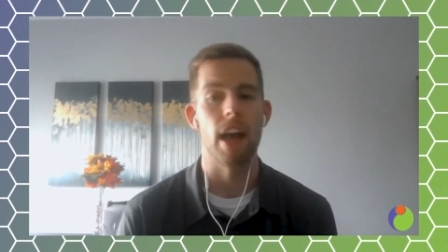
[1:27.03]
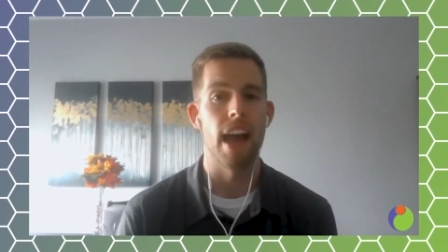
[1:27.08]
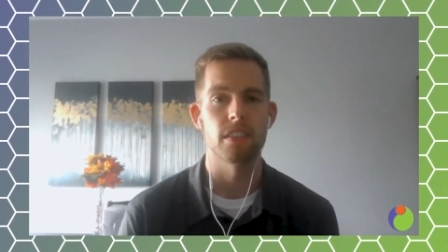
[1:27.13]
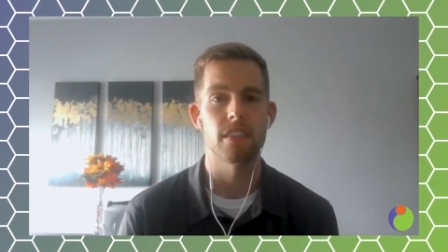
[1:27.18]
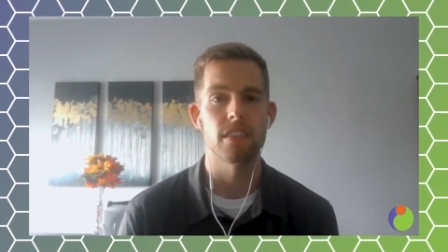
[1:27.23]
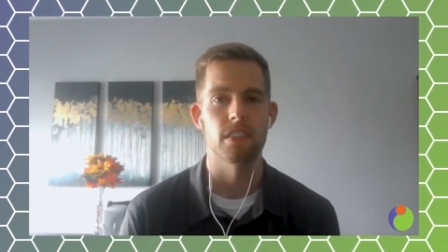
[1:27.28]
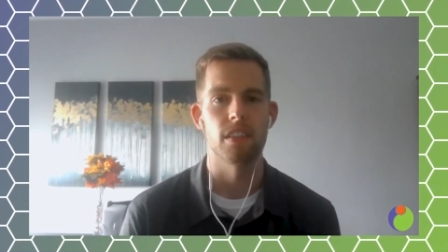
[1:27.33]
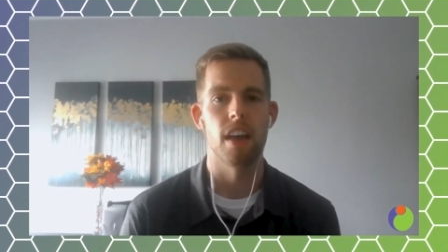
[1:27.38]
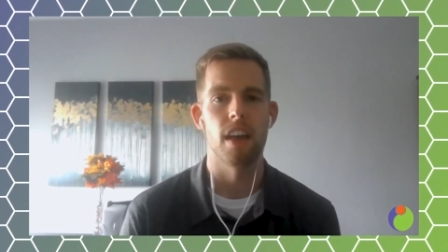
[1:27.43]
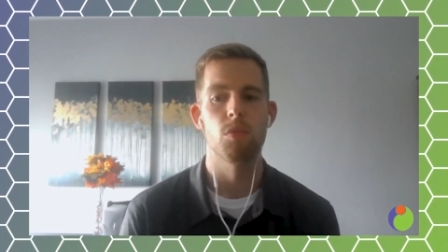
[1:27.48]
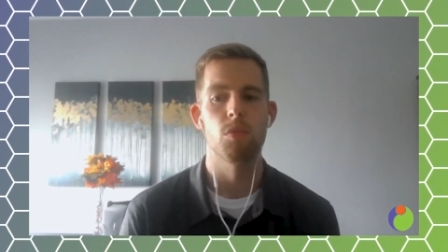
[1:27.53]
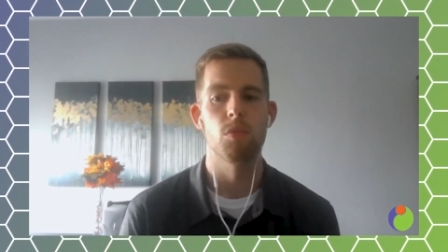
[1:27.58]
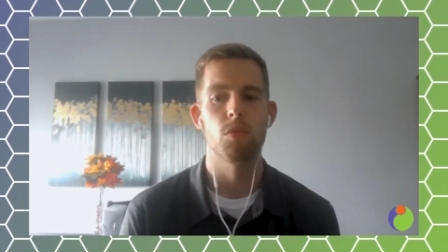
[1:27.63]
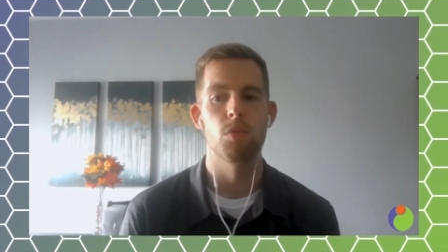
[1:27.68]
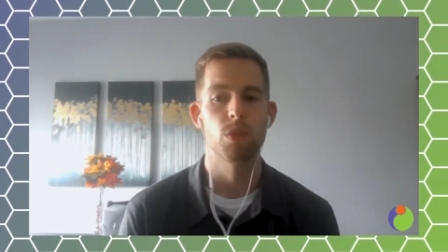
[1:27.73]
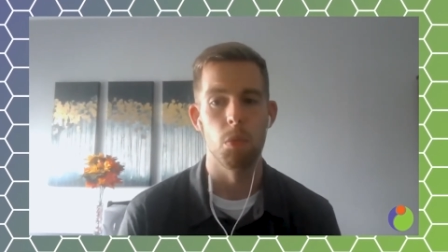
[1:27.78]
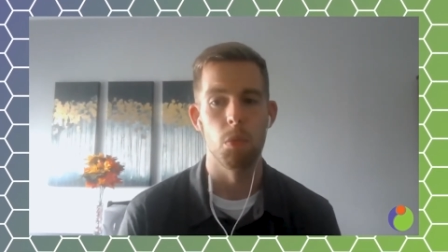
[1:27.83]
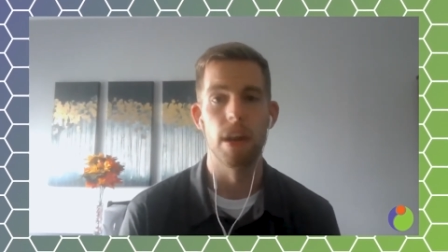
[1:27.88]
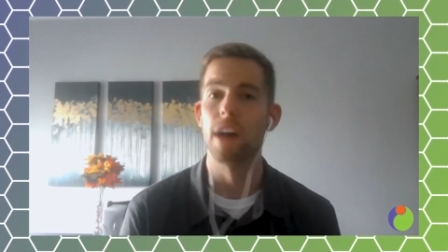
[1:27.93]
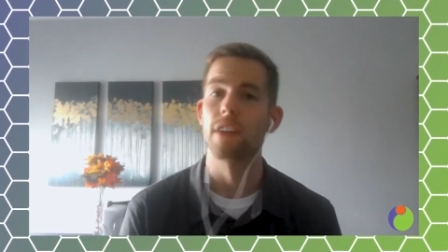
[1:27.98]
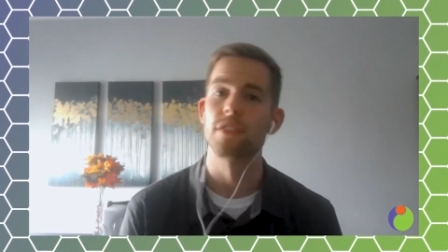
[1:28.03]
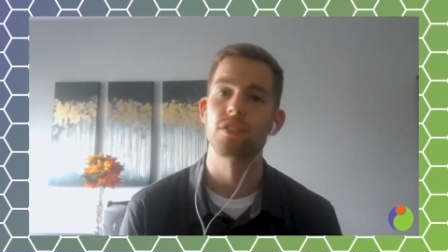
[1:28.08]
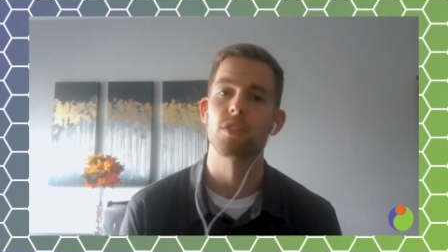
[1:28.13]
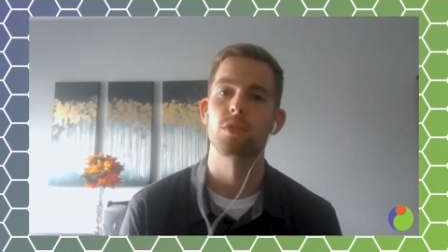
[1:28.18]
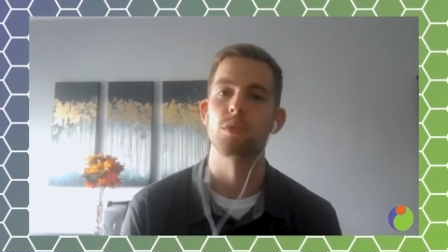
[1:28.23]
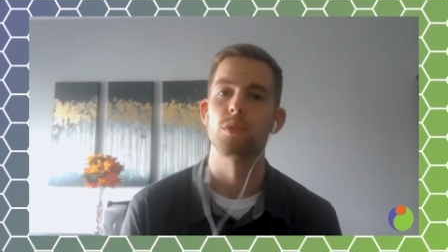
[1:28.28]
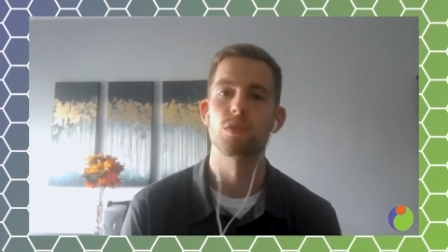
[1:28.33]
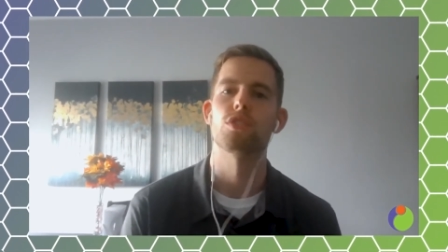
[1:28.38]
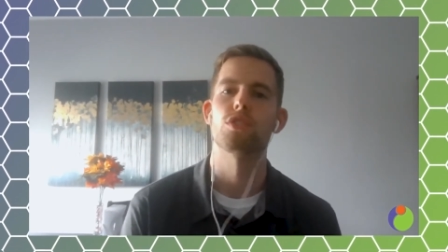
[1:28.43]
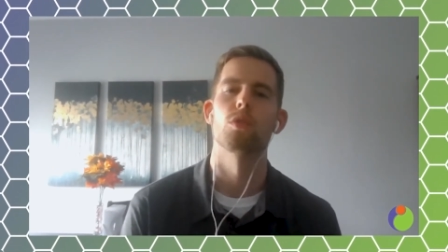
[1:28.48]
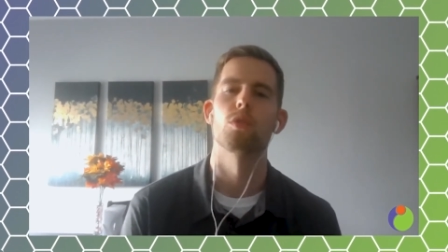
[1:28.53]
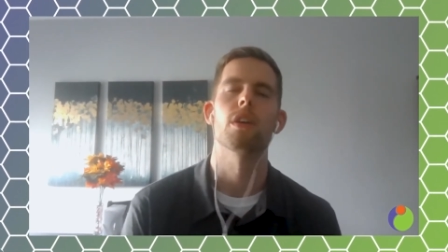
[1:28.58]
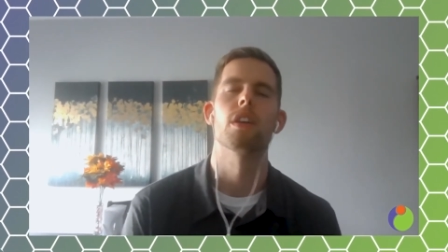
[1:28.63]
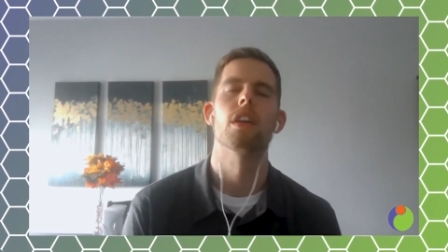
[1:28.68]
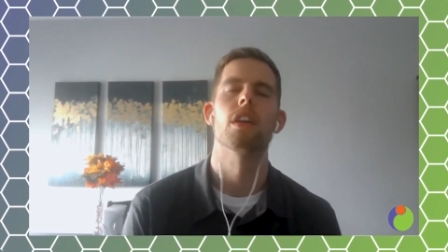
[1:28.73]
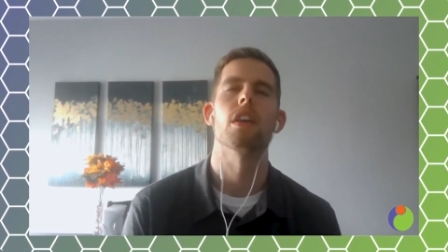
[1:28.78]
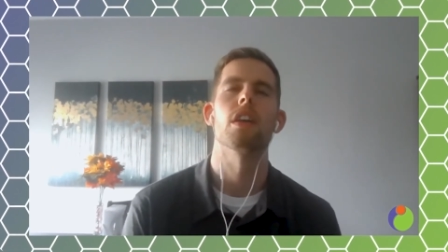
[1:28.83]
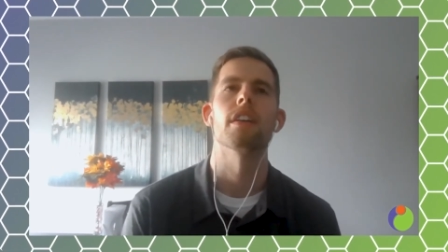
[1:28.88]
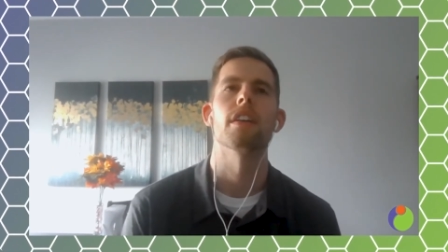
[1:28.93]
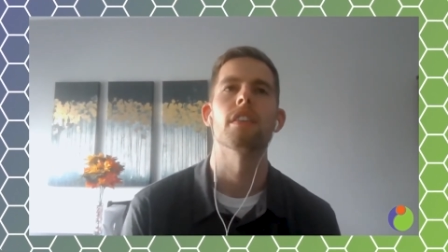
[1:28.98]
I actually signed it with someone else who was
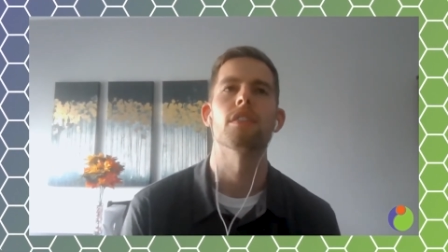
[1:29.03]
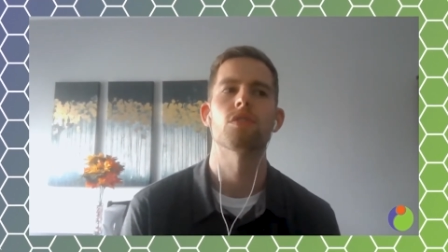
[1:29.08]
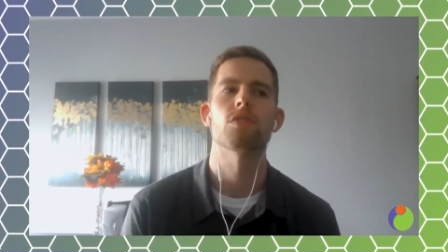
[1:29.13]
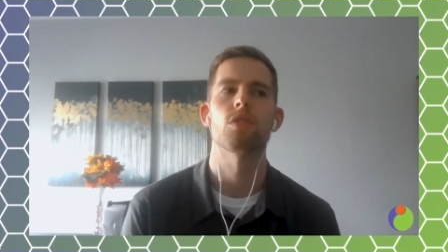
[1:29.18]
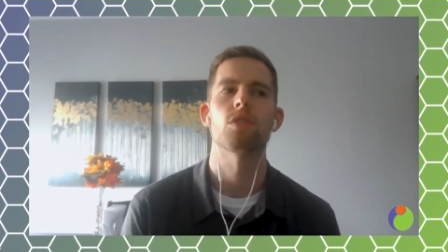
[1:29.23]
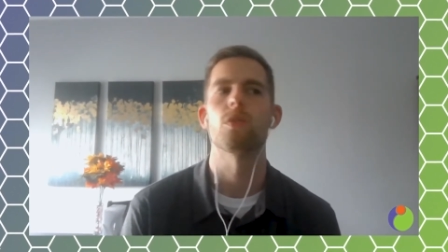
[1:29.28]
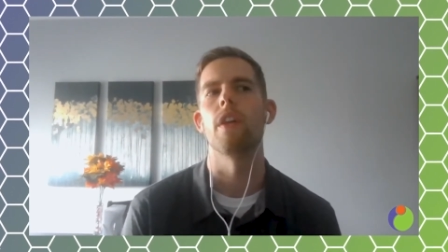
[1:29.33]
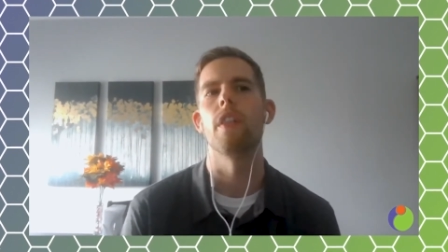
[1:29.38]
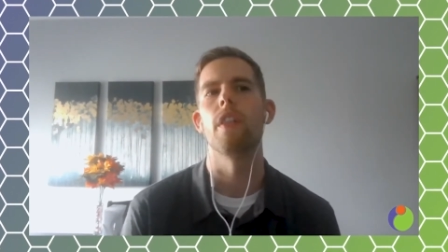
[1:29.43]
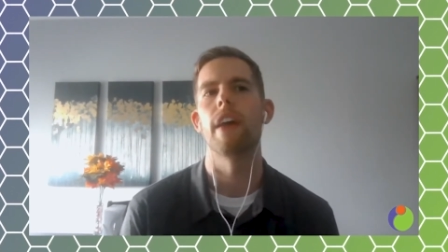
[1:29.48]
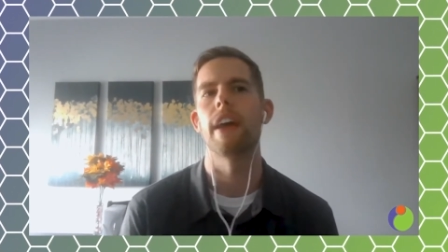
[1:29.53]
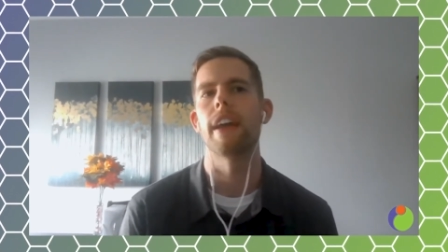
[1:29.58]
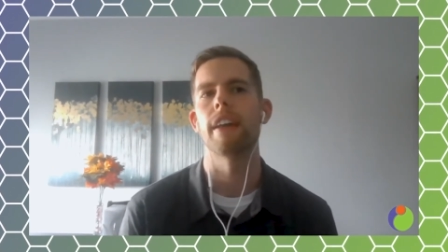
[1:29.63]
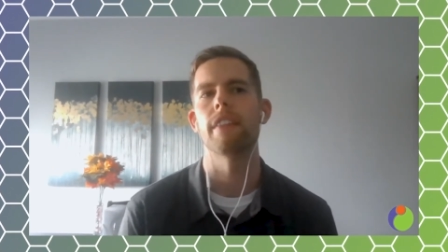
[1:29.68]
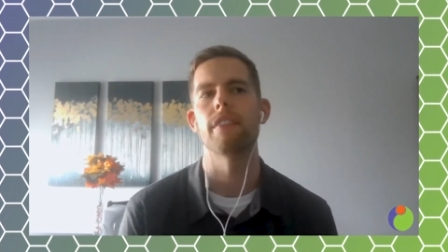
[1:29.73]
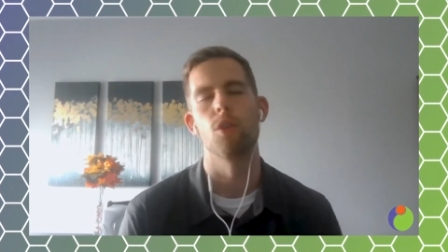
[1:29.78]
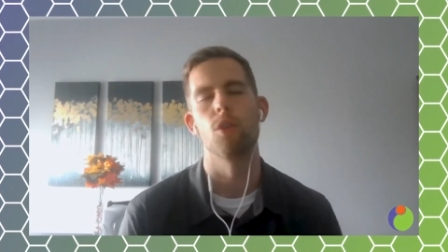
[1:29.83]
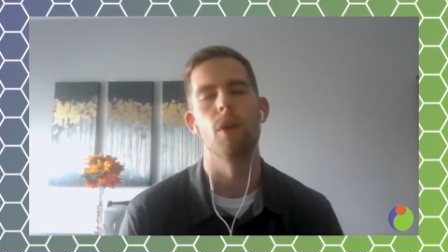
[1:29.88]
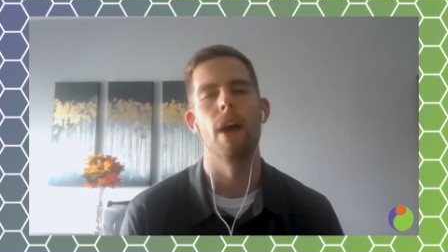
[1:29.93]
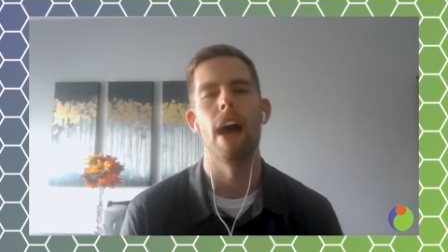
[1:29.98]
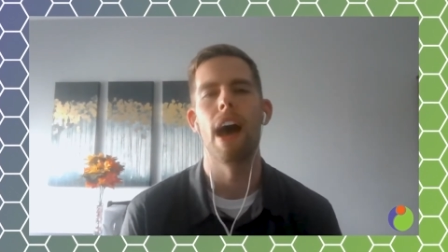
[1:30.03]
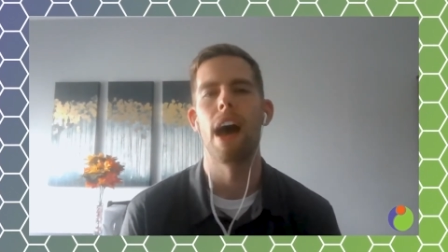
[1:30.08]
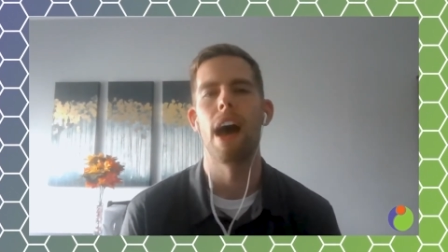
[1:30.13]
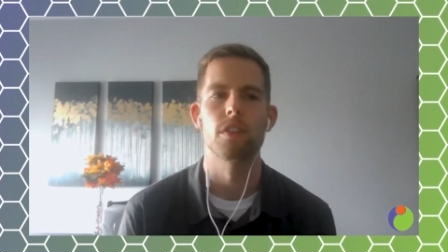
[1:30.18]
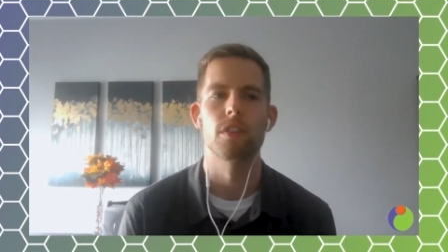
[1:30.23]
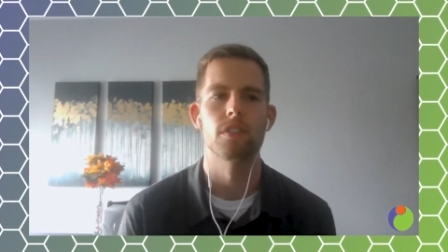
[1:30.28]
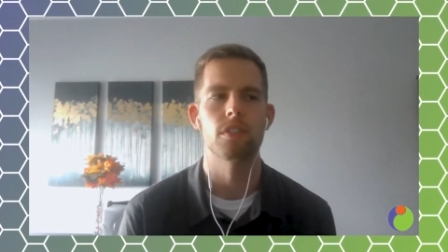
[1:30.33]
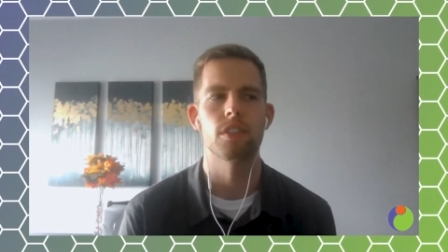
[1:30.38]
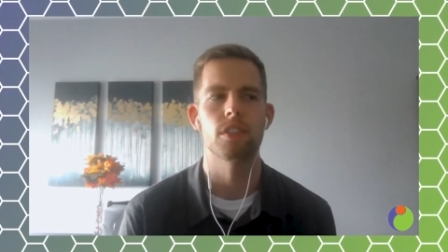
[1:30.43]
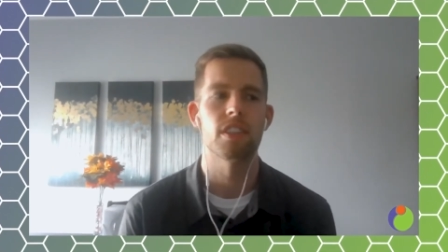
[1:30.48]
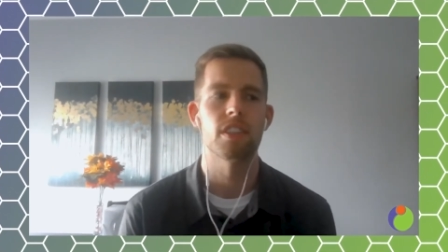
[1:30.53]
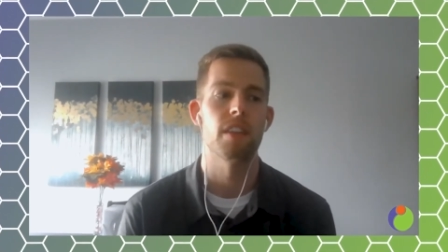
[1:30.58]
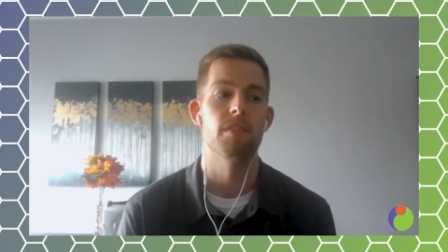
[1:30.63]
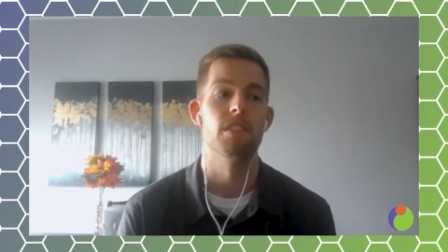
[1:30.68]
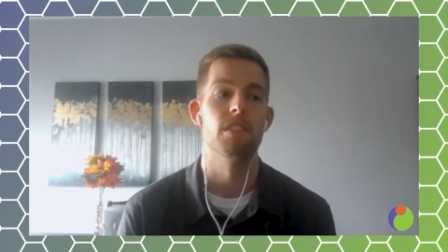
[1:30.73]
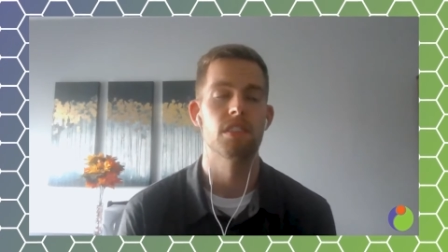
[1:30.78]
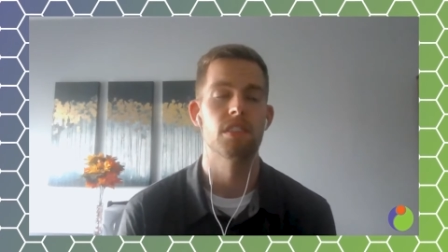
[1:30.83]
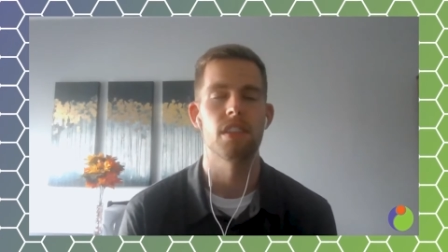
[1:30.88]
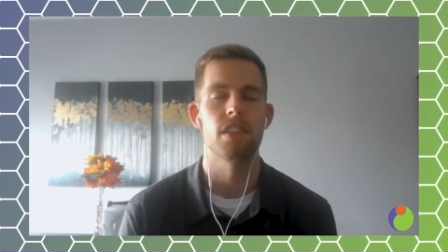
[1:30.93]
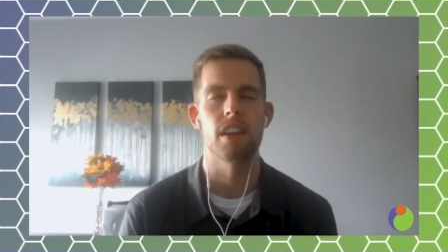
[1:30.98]
joining, so that like the 2 hours, instead of
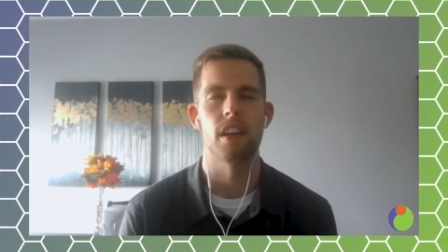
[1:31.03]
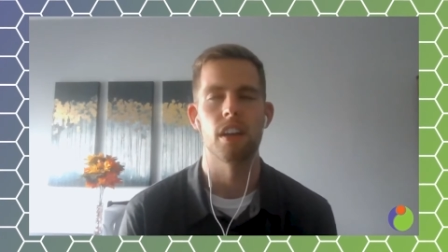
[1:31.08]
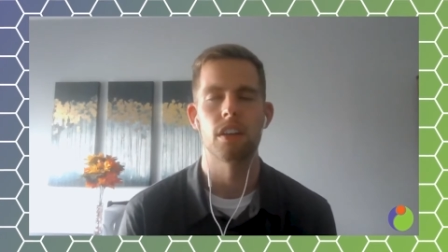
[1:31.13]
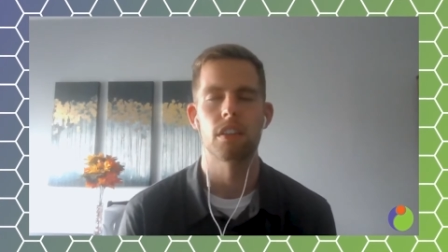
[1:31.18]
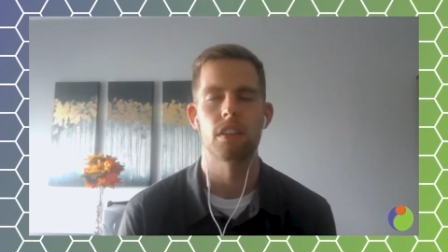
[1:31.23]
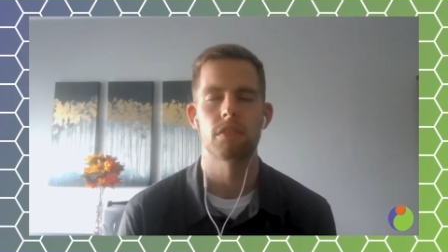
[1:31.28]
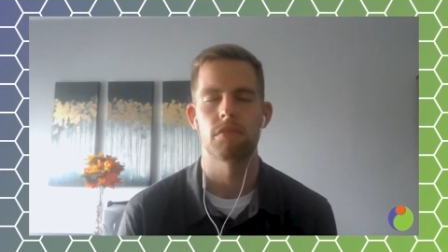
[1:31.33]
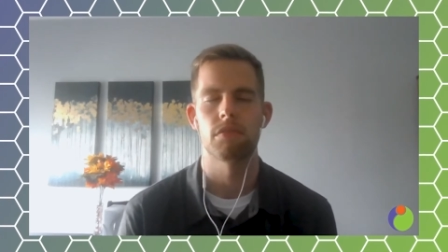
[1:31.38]
just sitting in a